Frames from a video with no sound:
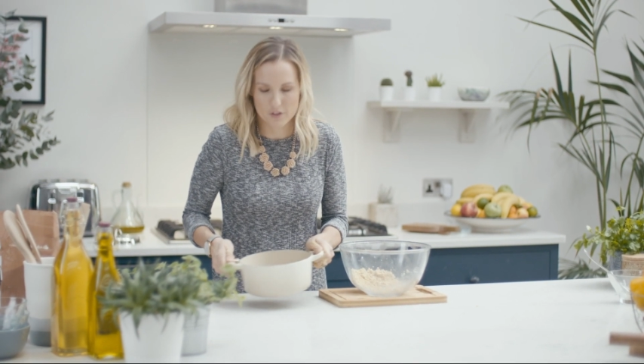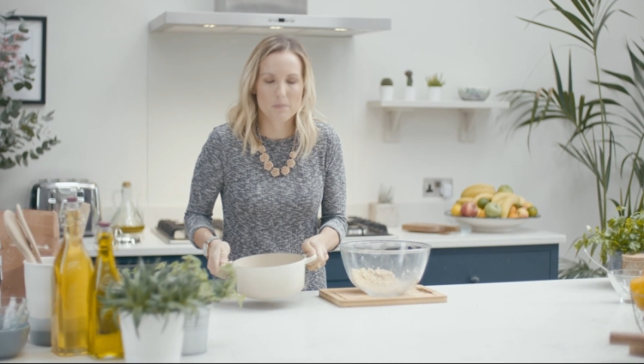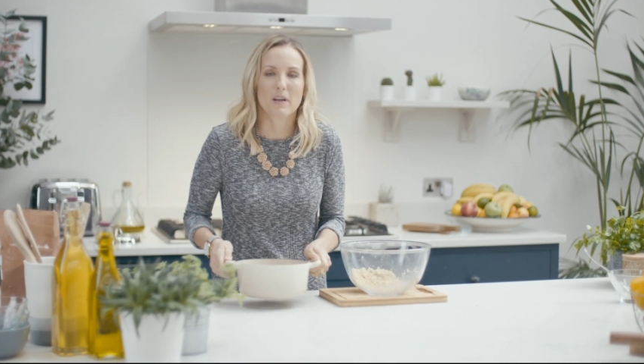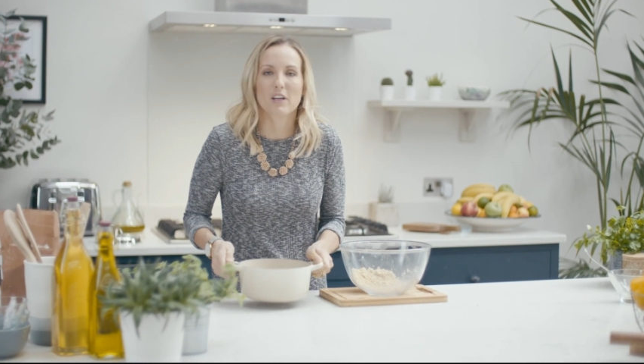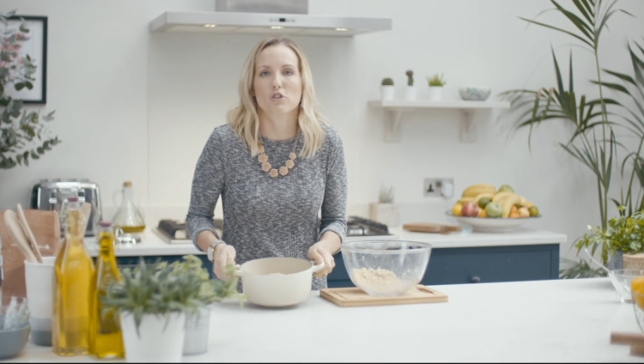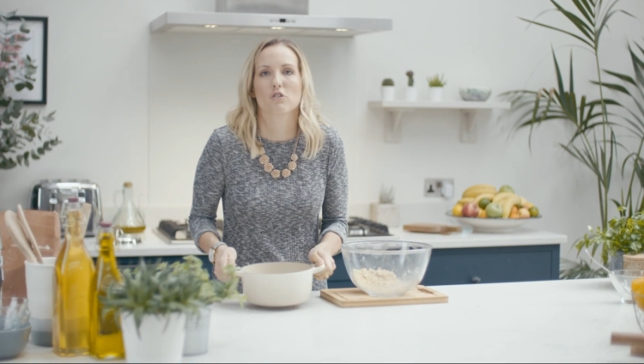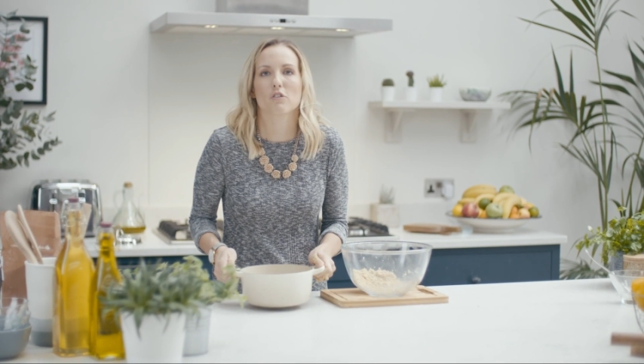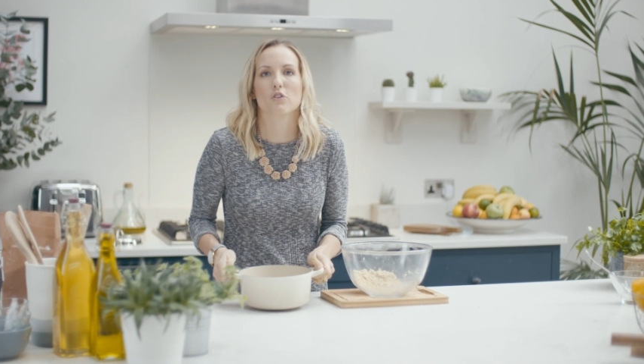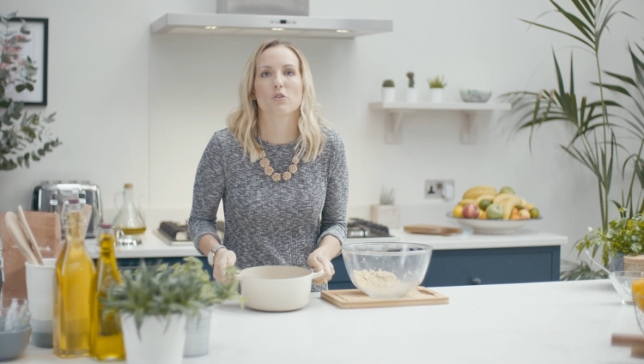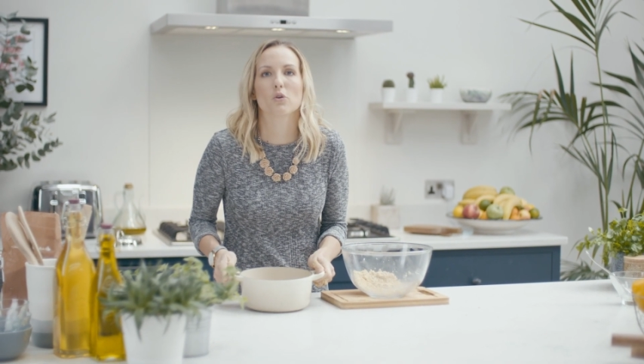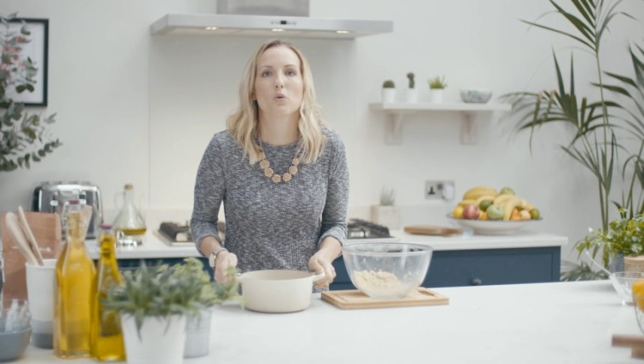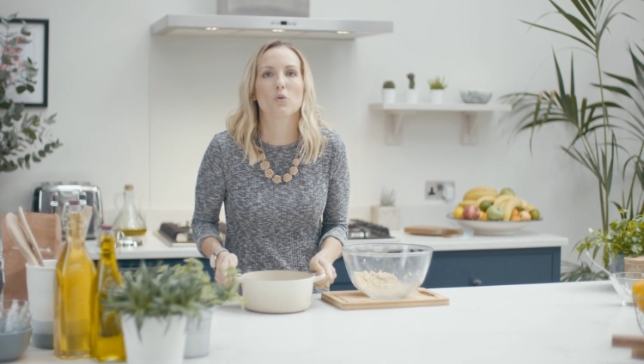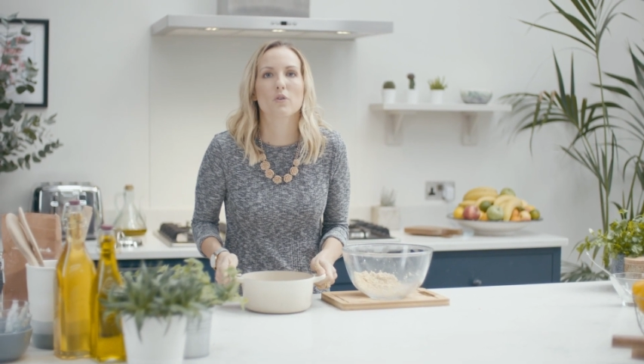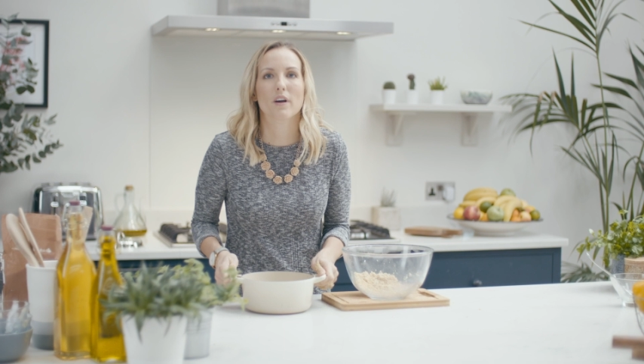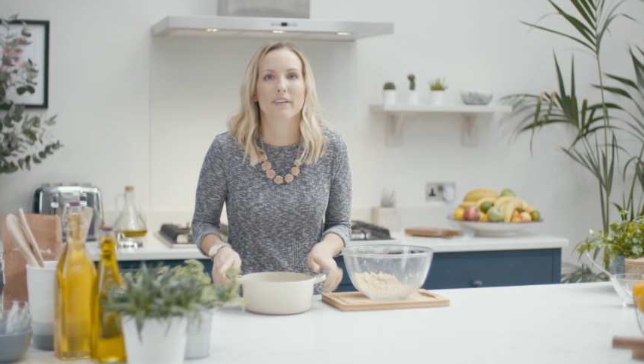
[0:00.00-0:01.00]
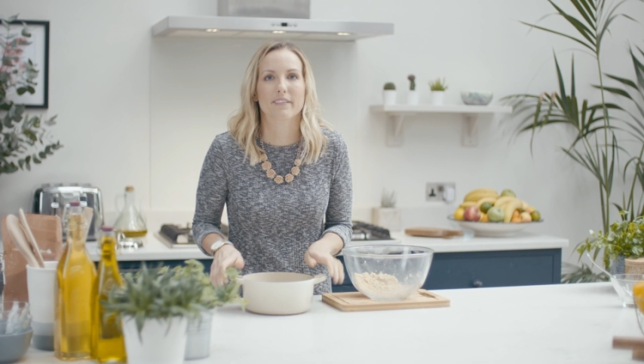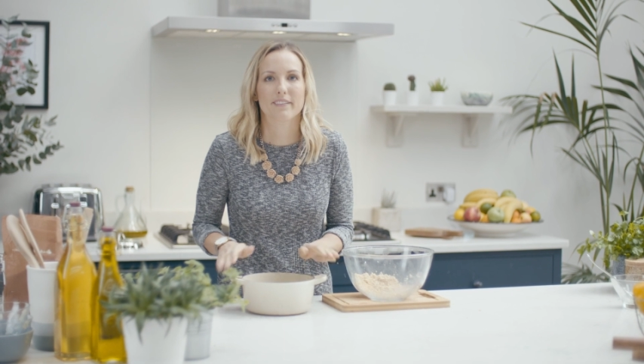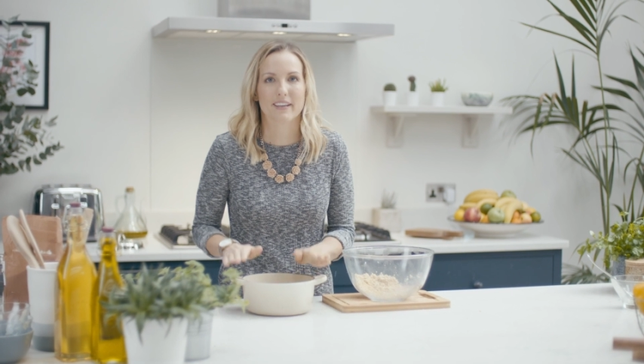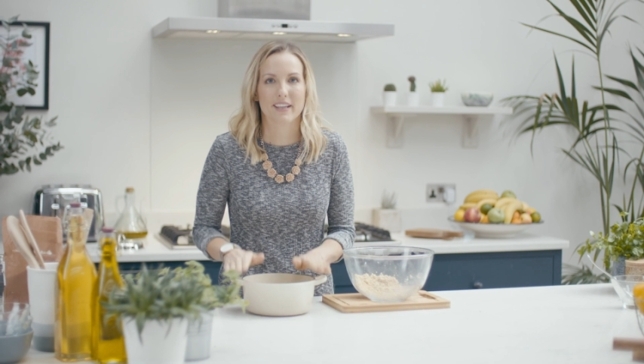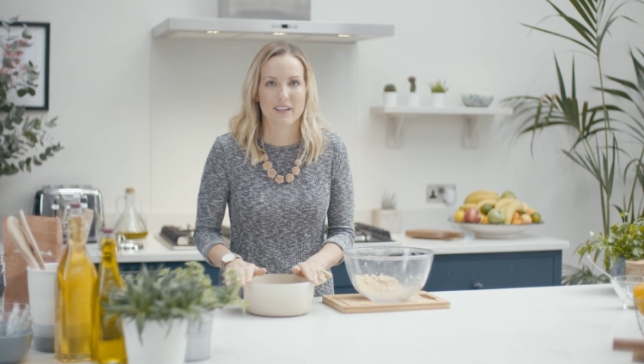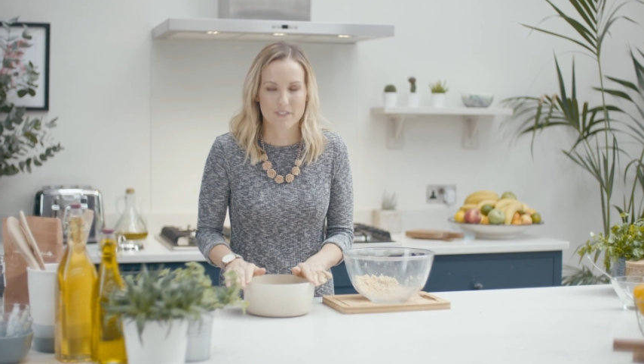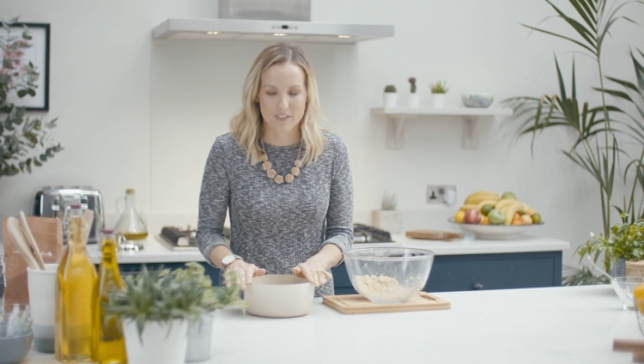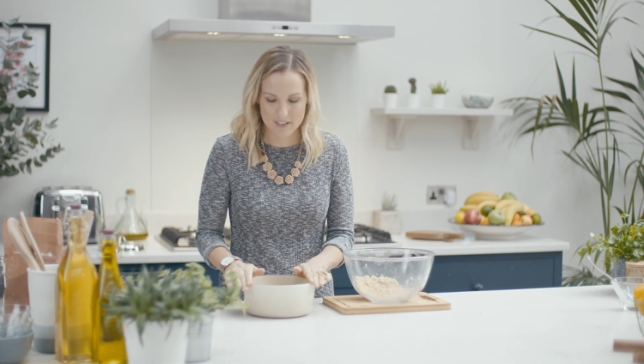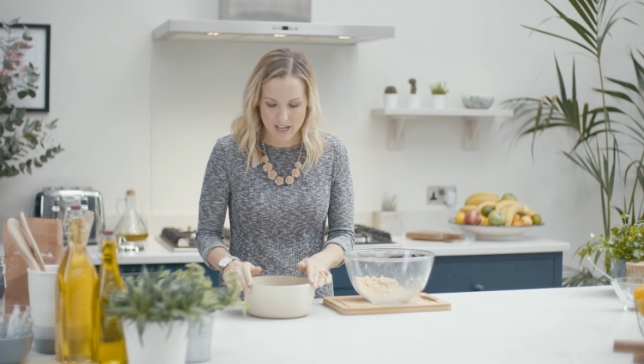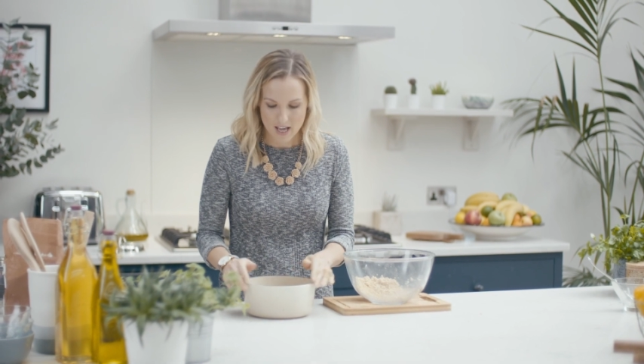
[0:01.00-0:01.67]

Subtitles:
to make sure it's all nice and even,